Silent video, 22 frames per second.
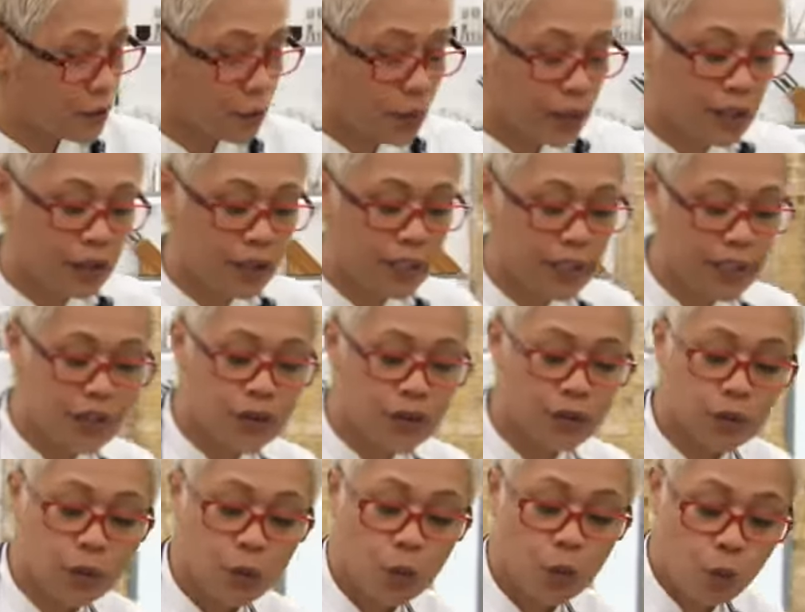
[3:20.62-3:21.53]
when you need
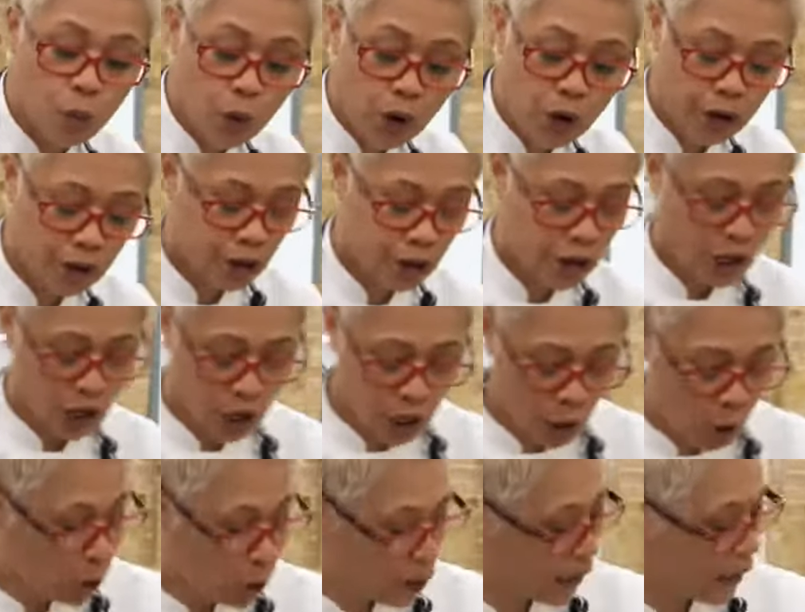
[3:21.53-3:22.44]
to work
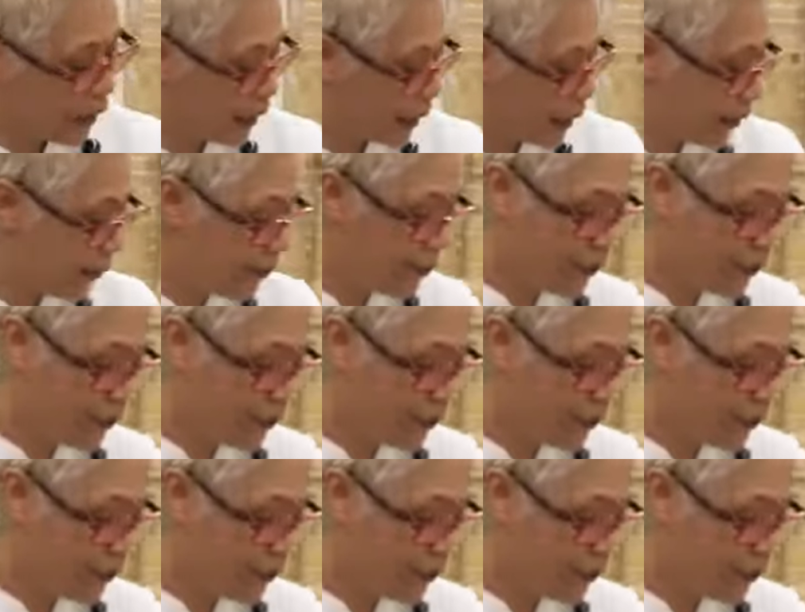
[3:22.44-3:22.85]
quickly.